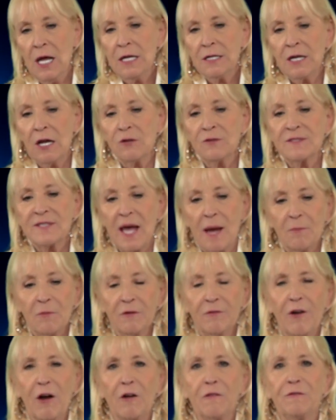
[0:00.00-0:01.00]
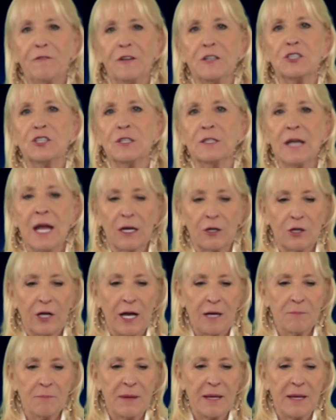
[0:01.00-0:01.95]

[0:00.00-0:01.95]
Now, some of our vision can